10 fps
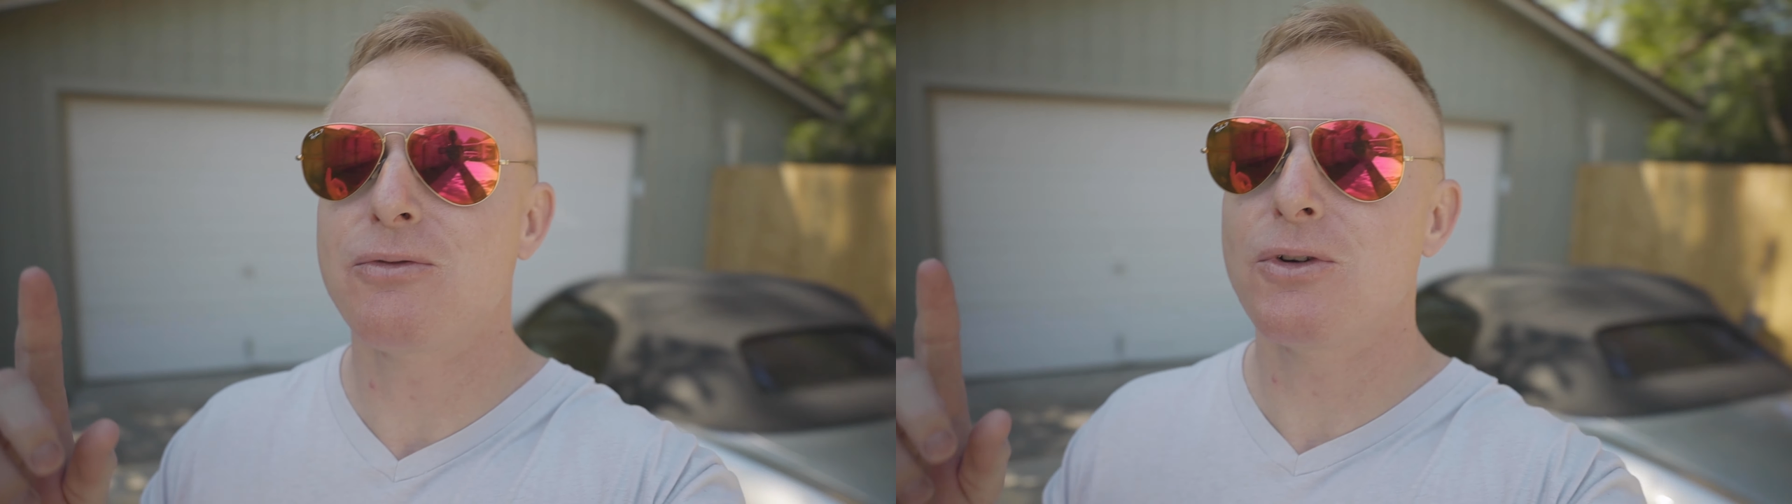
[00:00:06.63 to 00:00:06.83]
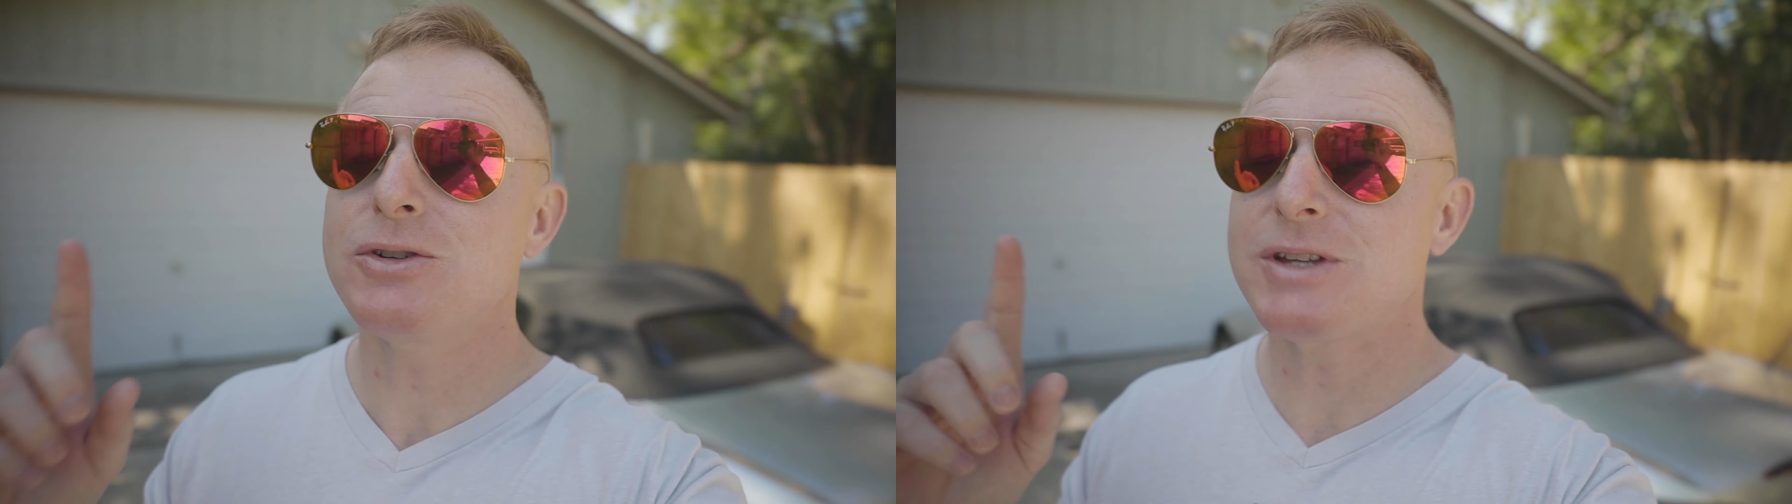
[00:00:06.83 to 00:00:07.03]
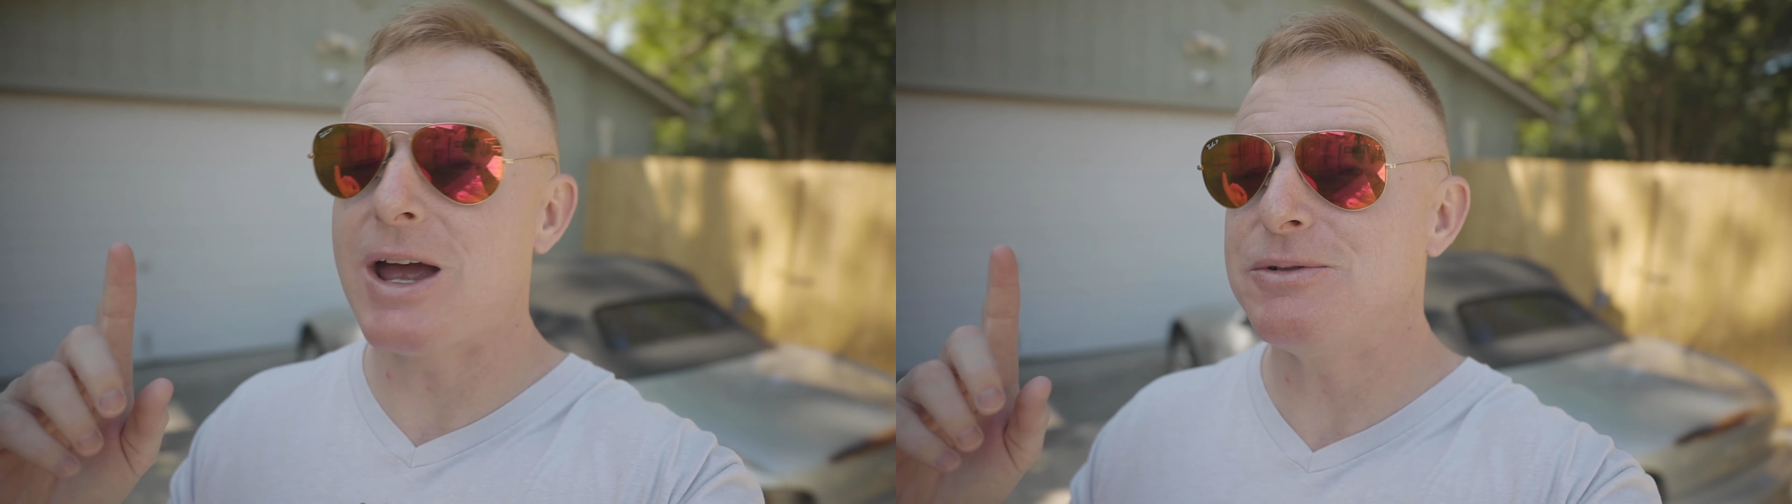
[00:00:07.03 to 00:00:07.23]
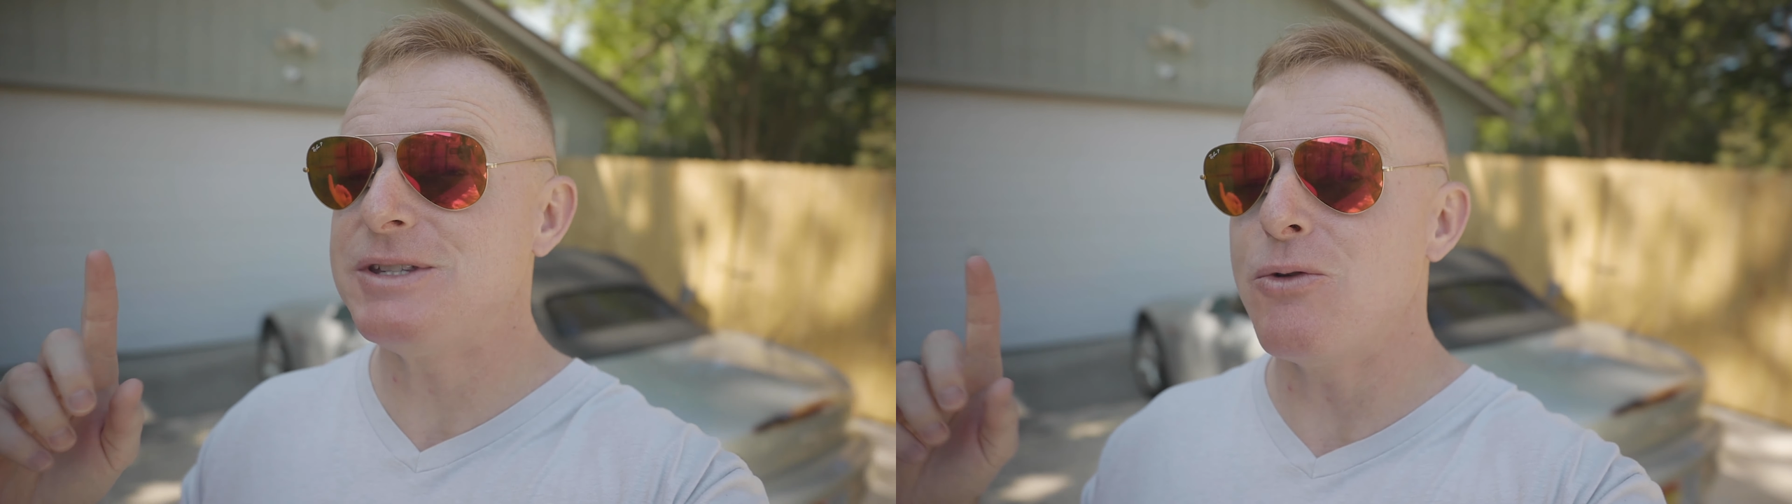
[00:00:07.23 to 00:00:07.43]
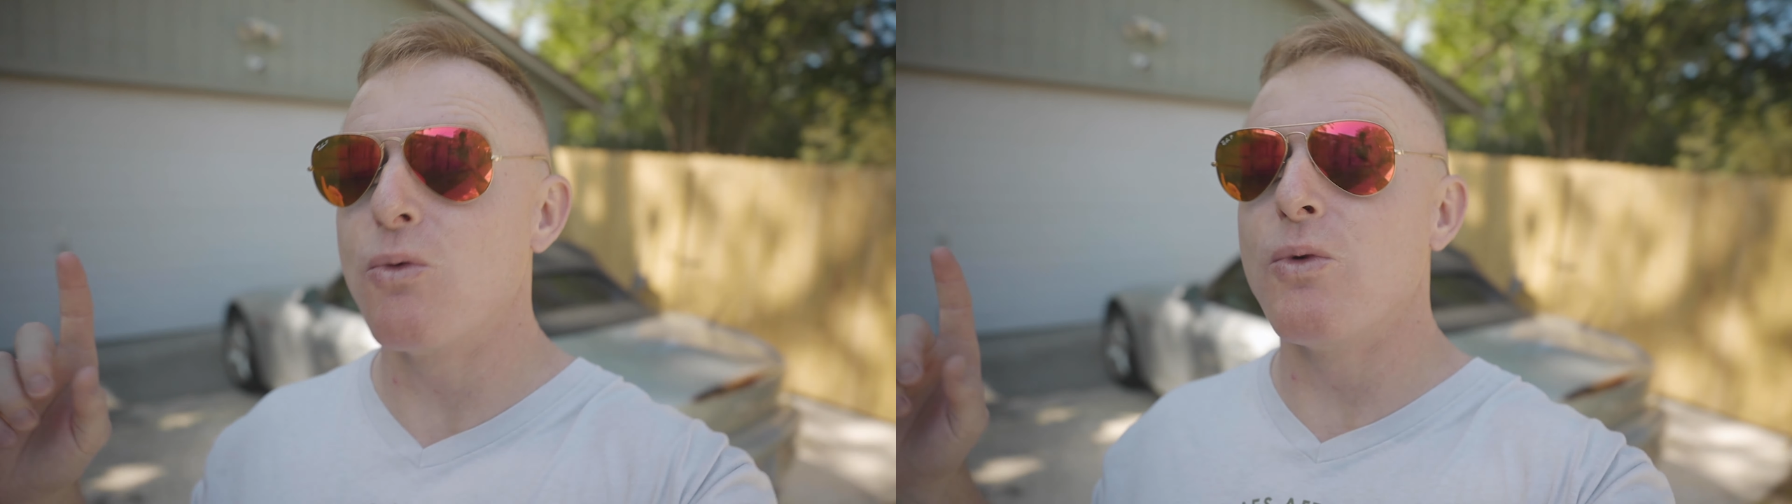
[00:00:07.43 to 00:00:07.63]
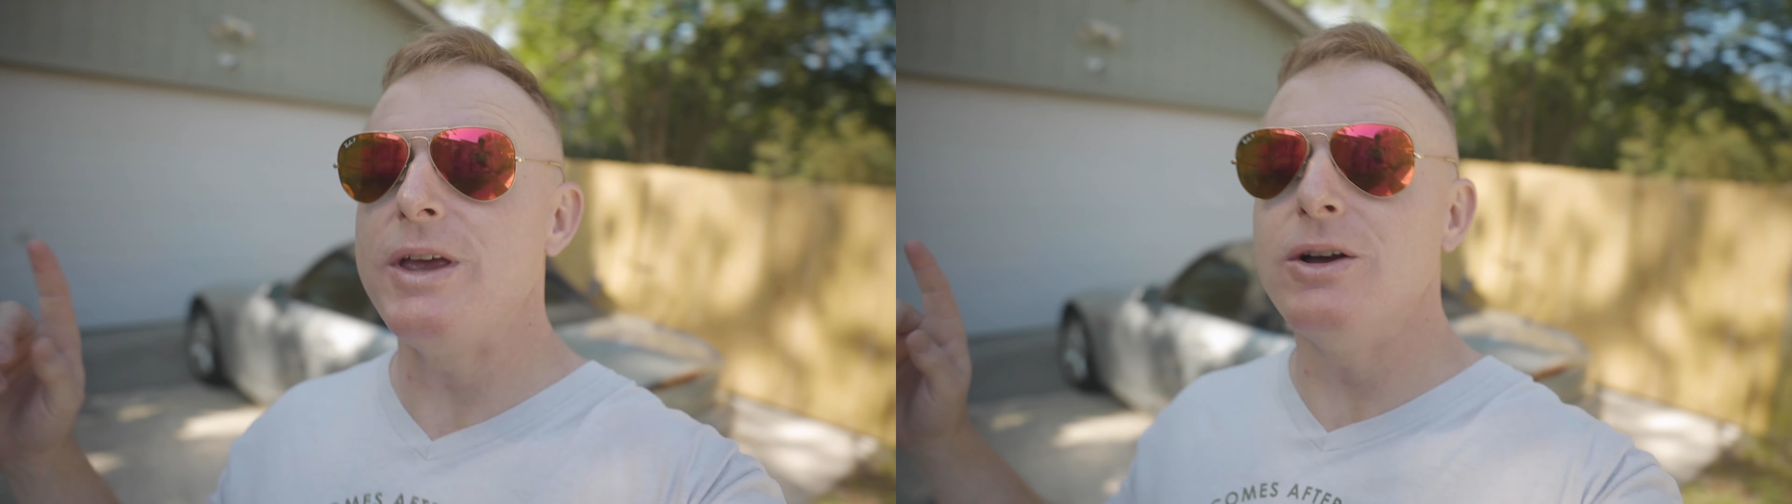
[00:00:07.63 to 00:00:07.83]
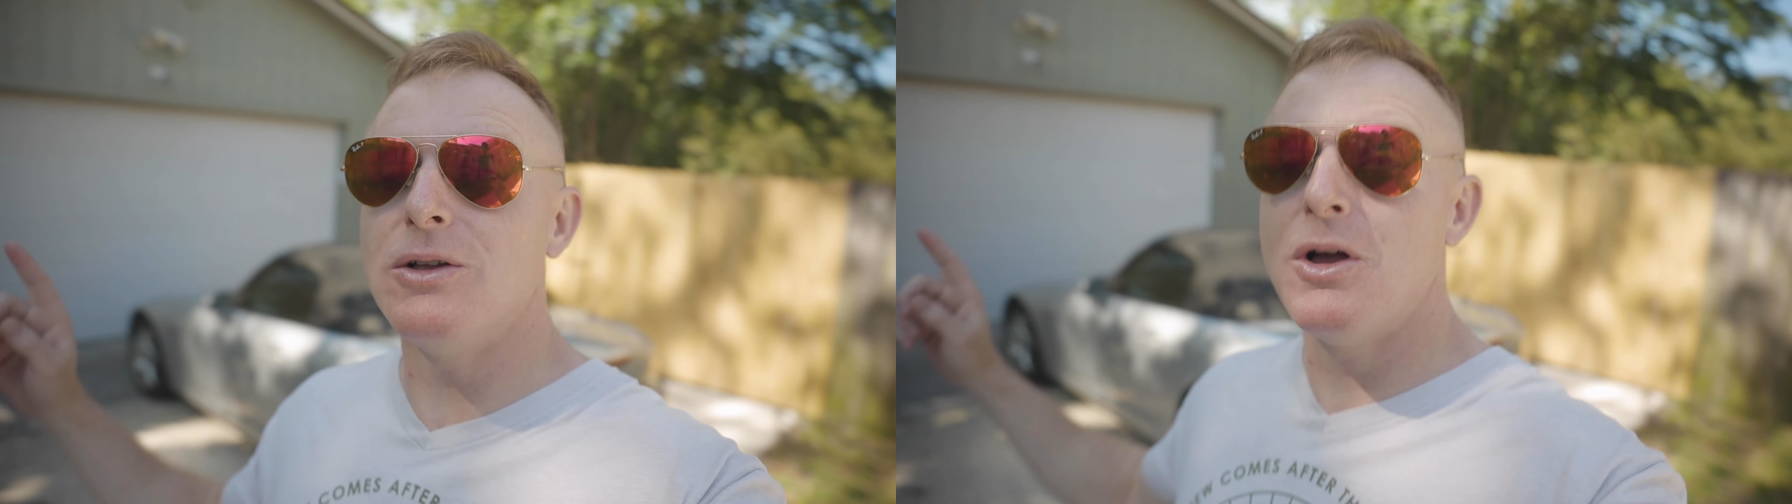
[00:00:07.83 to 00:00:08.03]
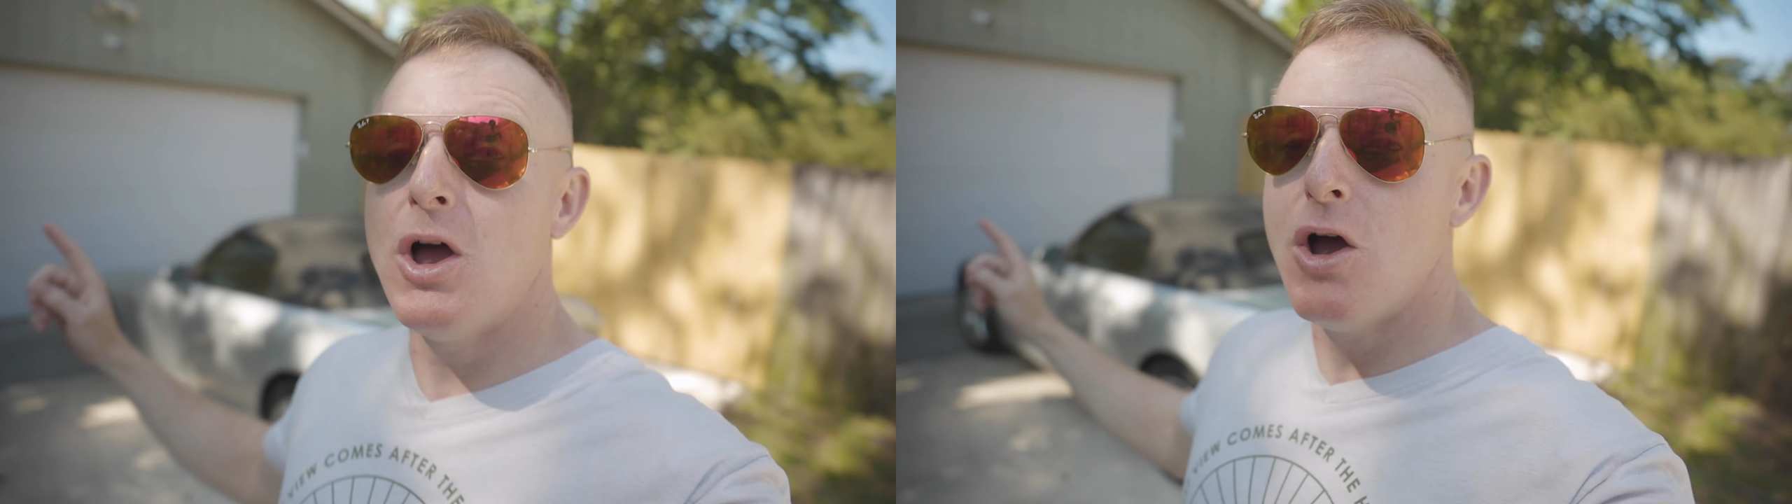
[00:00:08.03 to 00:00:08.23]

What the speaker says: first, I would say, real